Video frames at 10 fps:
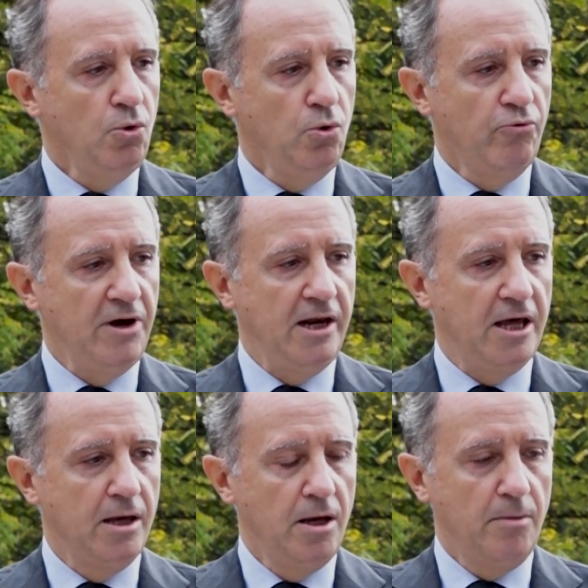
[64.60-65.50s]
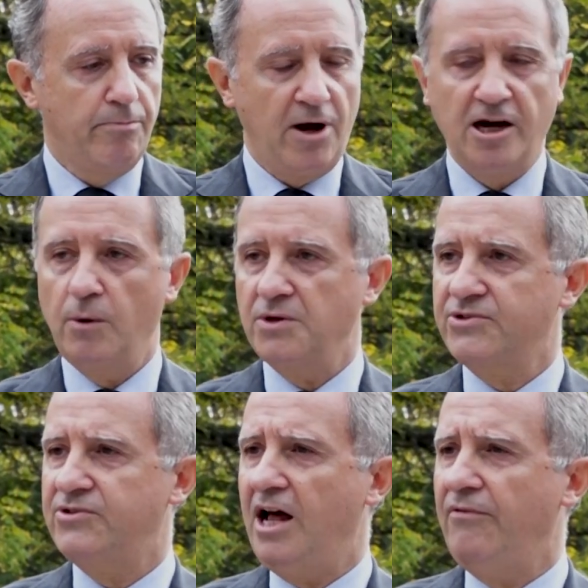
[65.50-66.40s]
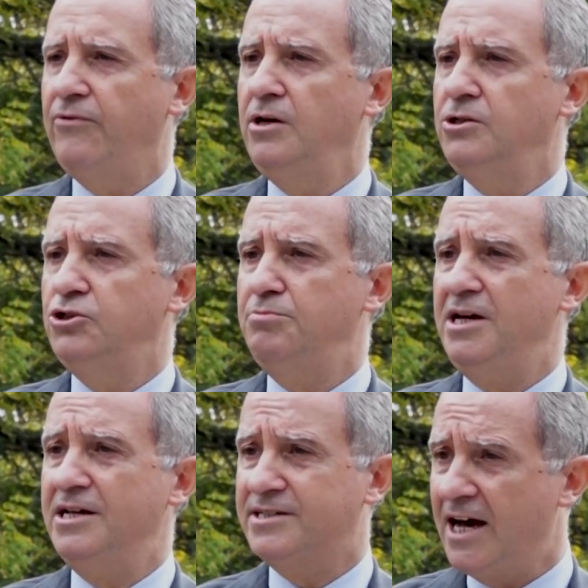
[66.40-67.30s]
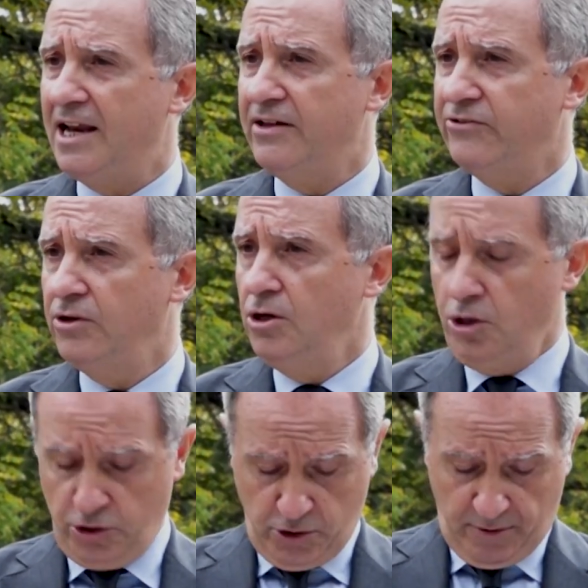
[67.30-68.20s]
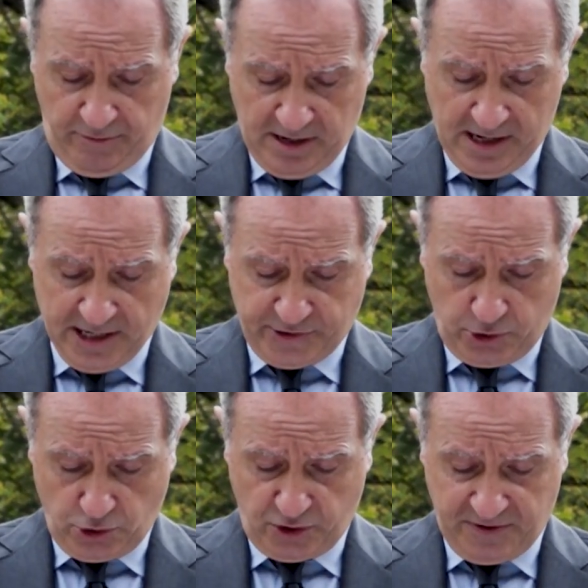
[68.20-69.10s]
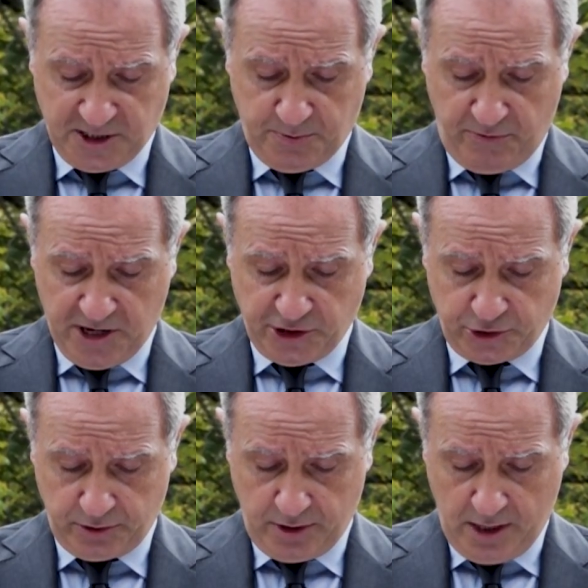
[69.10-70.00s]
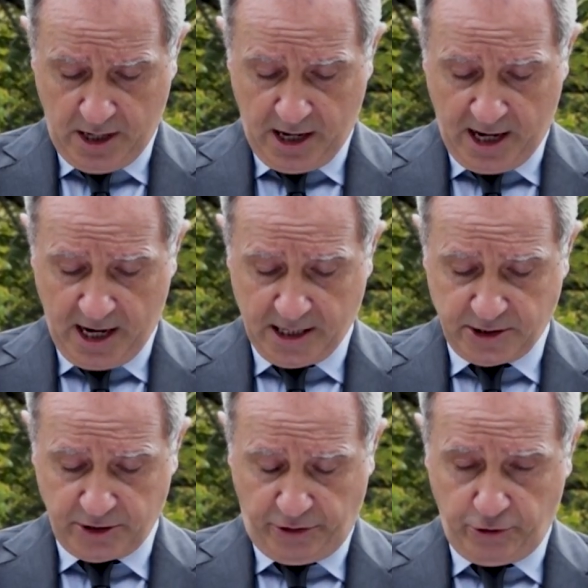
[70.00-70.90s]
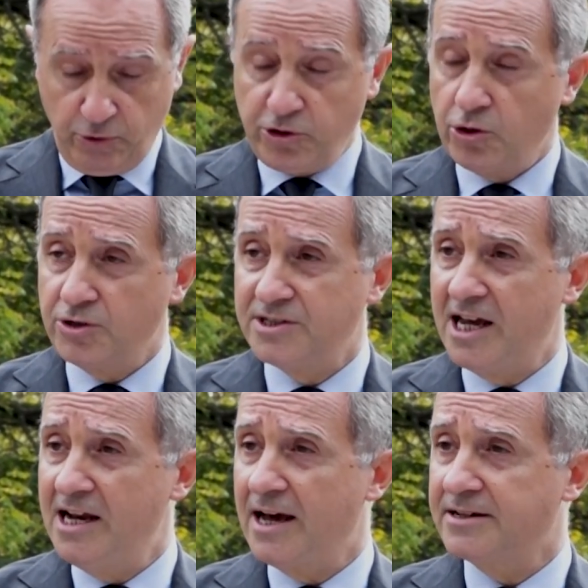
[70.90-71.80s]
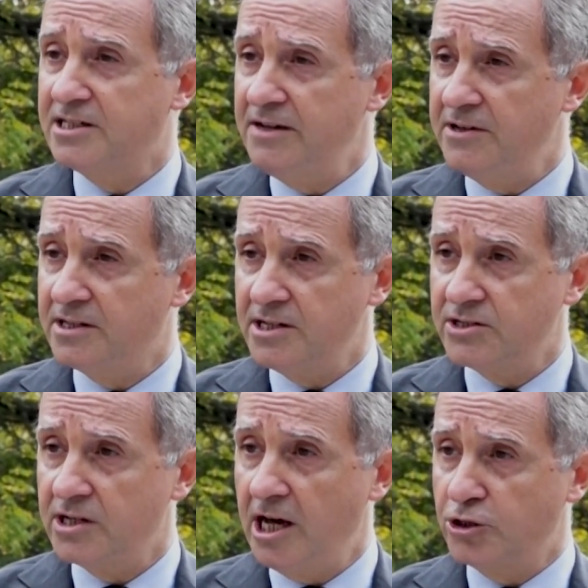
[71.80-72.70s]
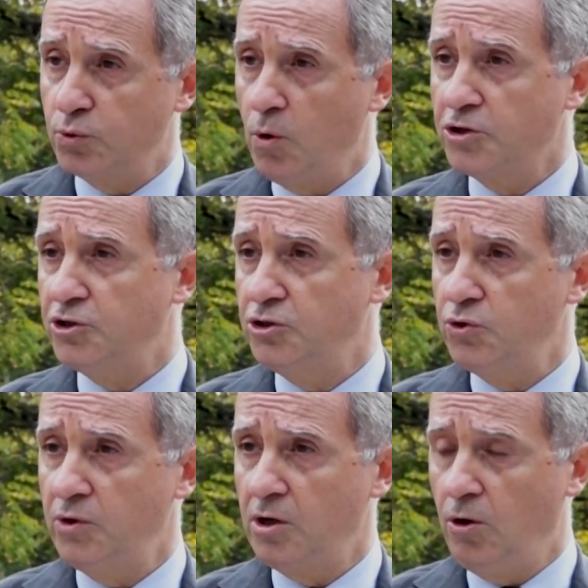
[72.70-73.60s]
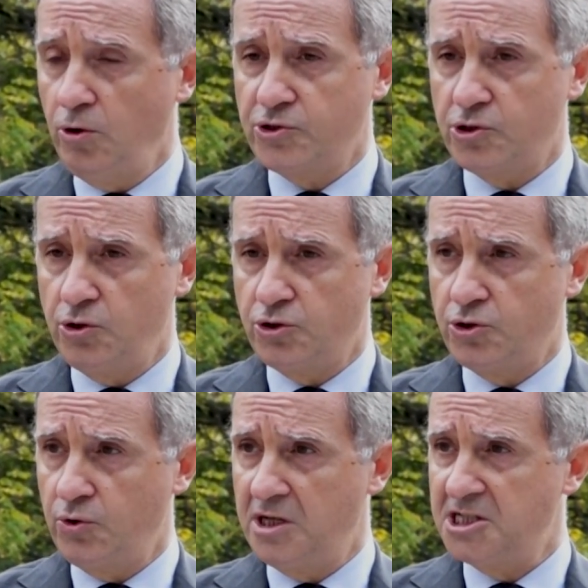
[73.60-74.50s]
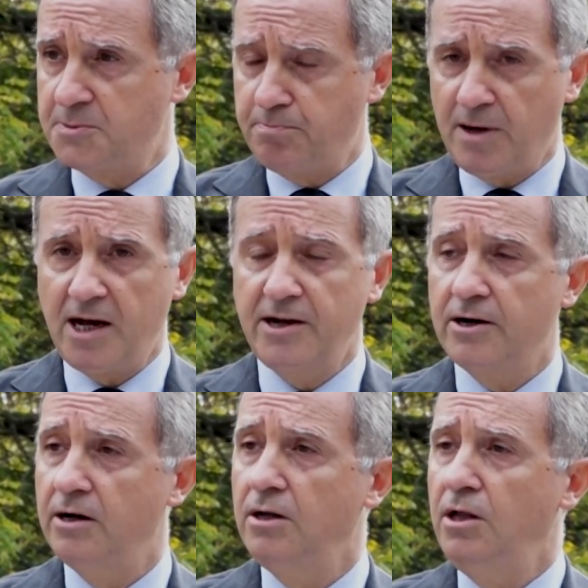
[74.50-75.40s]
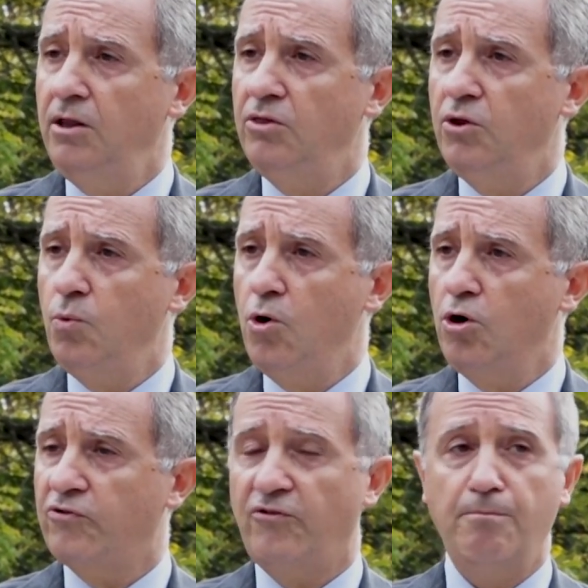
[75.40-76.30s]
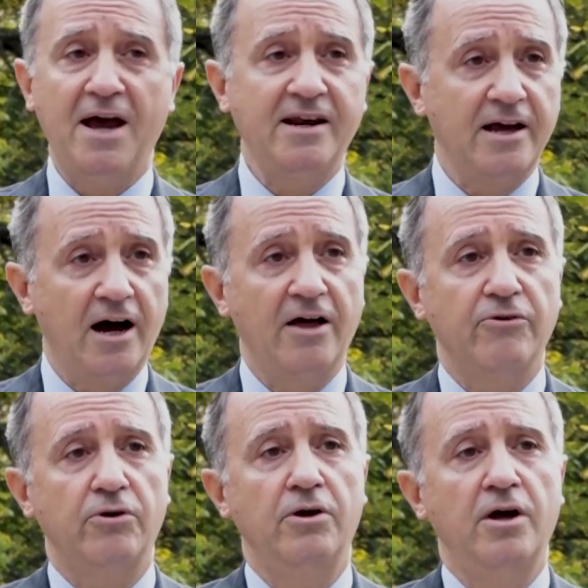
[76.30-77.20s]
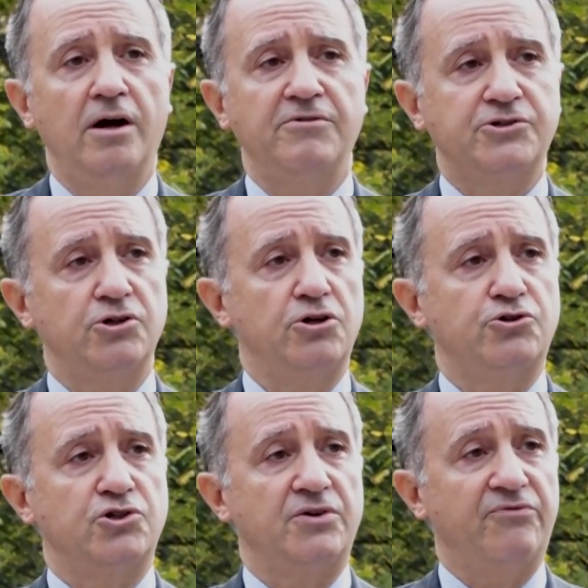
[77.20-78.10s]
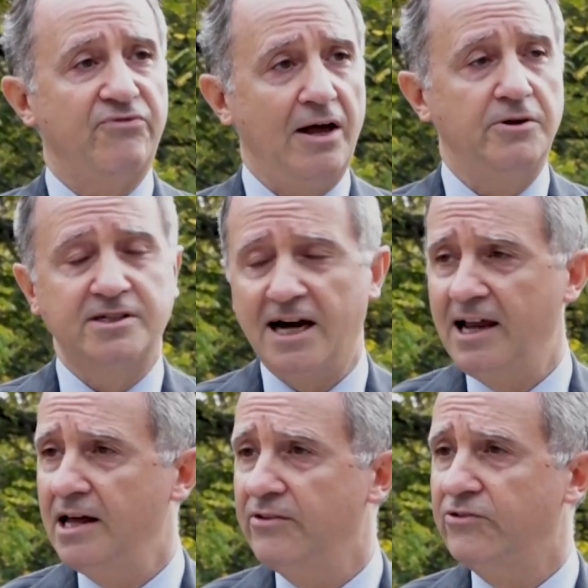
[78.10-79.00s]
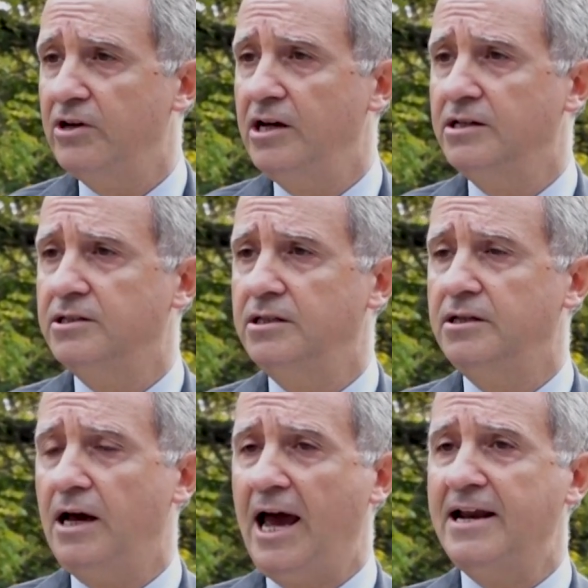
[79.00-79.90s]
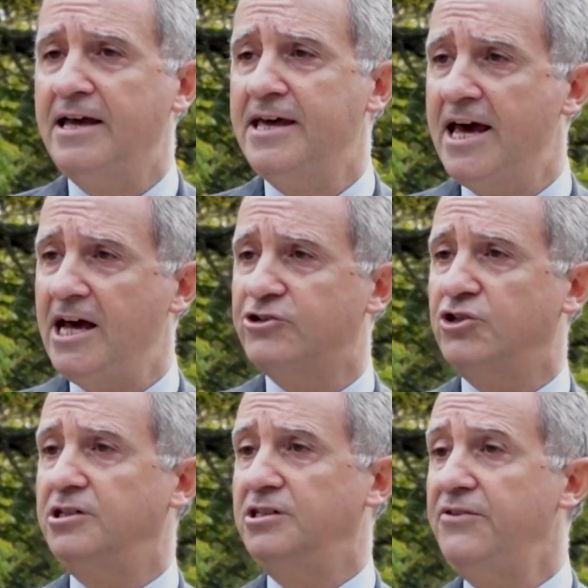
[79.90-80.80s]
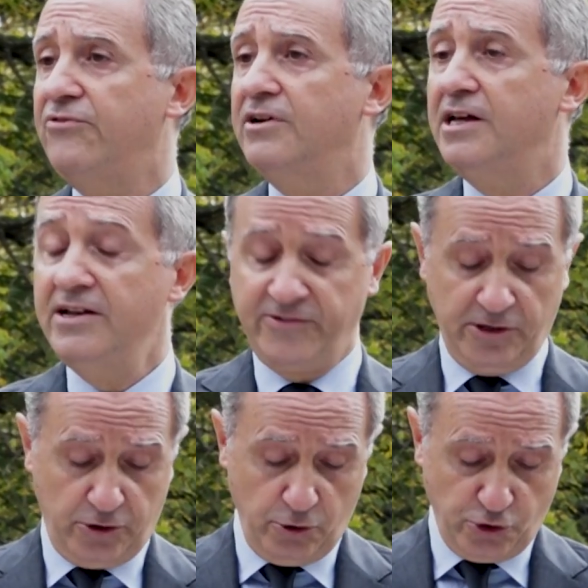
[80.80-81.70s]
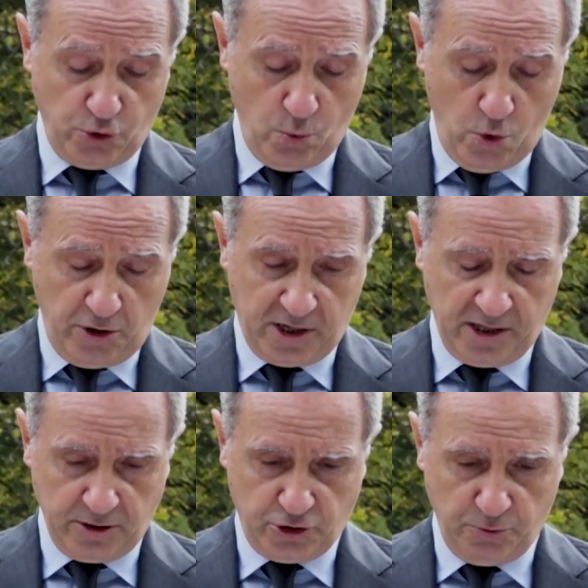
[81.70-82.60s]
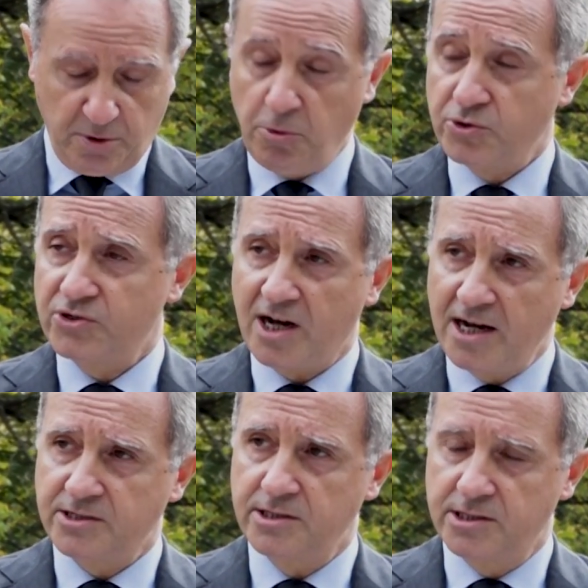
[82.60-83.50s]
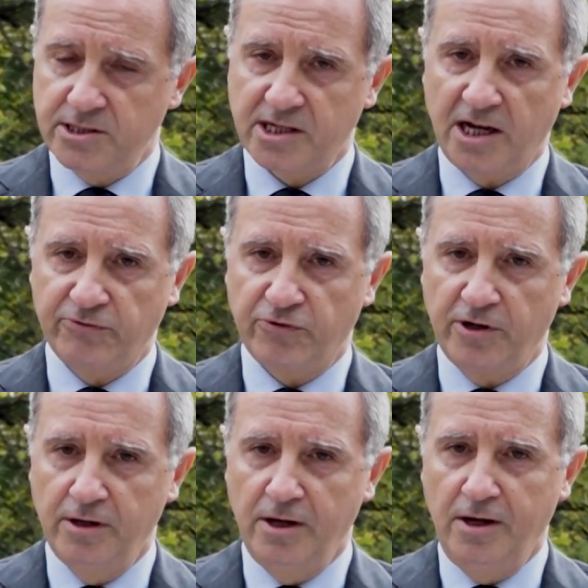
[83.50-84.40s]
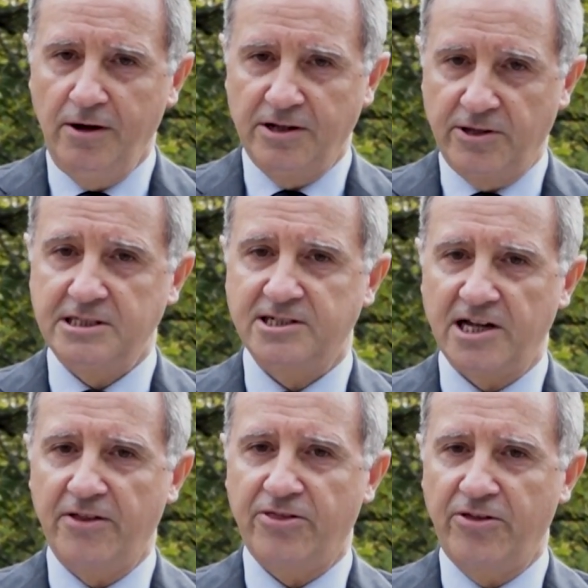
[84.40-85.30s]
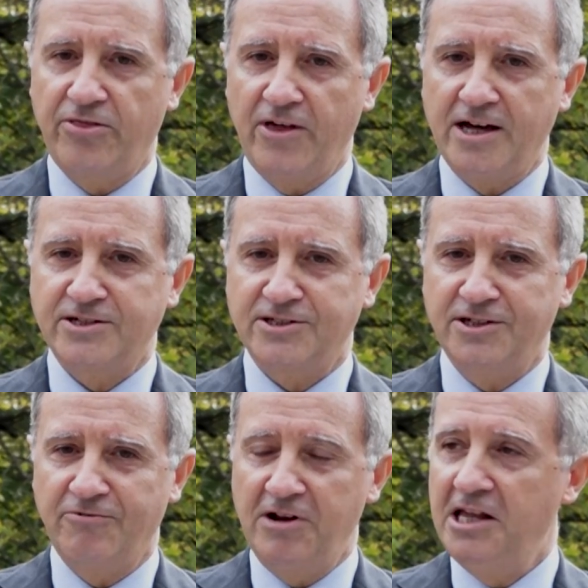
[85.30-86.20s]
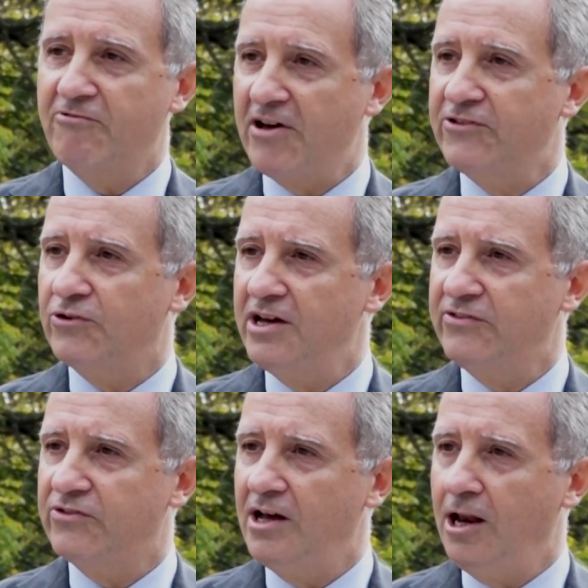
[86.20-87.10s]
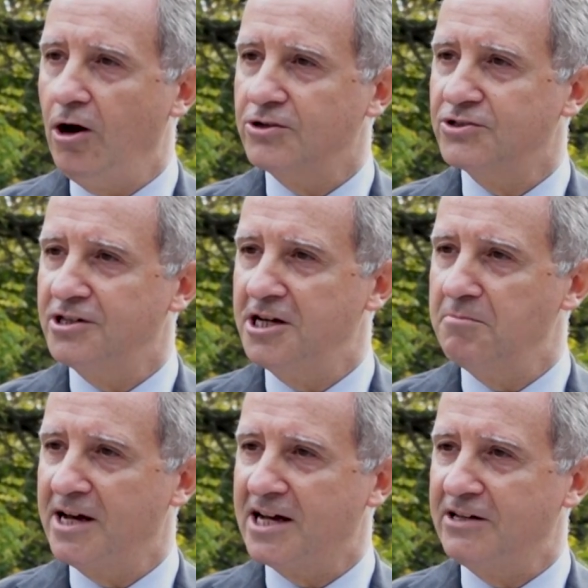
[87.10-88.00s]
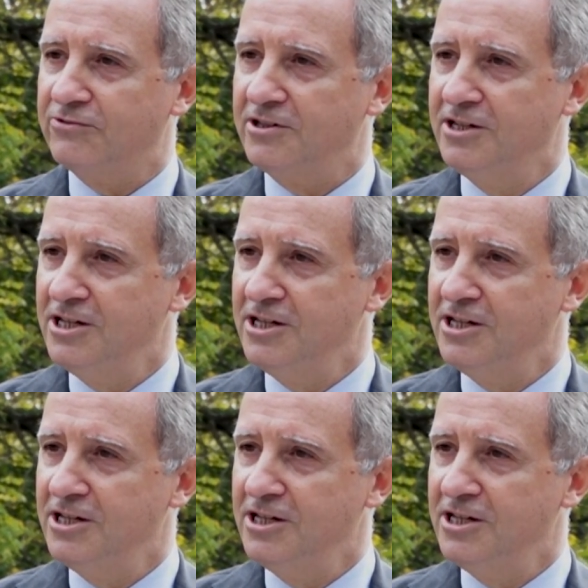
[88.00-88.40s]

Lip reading: who really pride ourselves to be Italians, you are really a source of inspiration, and through your daily activities and to what you're doing also to inspire the work of many other researchers and fellow Italians in the NIH and the different institutes working to promote science in this country. This is something that really resonates a lot in my country.